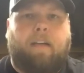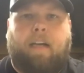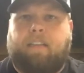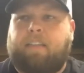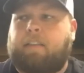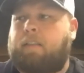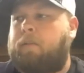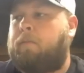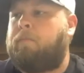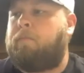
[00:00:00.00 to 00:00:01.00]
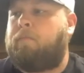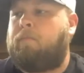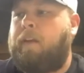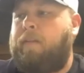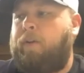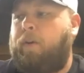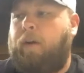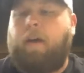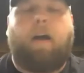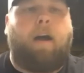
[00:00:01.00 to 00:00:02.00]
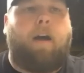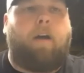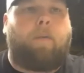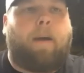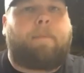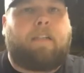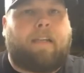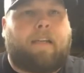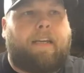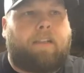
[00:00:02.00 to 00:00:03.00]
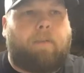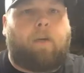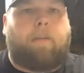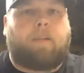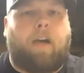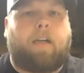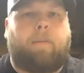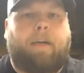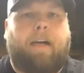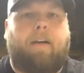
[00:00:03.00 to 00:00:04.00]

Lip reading: just to give you a representation of what I'm talking about.